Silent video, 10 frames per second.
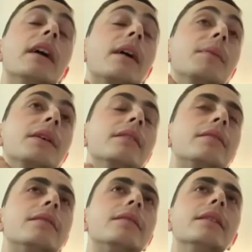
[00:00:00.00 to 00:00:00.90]
I mean,
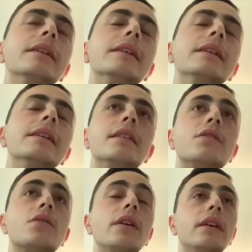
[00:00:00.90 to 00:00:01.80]

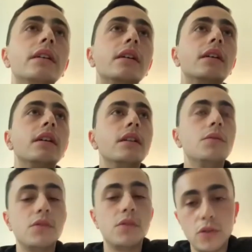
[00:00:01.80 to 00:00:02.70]
it's great.
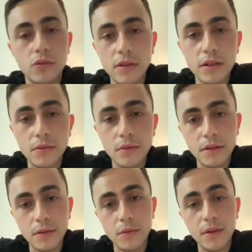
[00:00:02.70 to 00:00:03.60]
The results
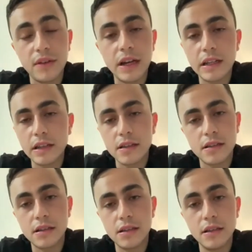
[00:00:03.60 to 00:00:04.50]
we've gotten
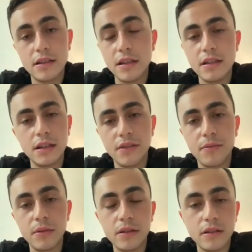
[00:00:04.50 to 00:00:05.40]
this season
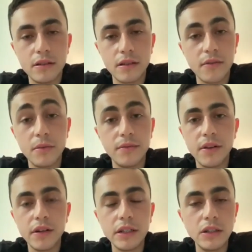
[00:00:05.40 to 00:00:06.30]
have been
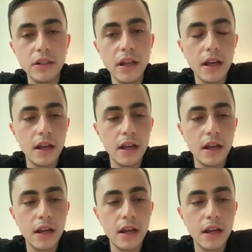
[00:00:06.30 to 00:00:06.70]
very good.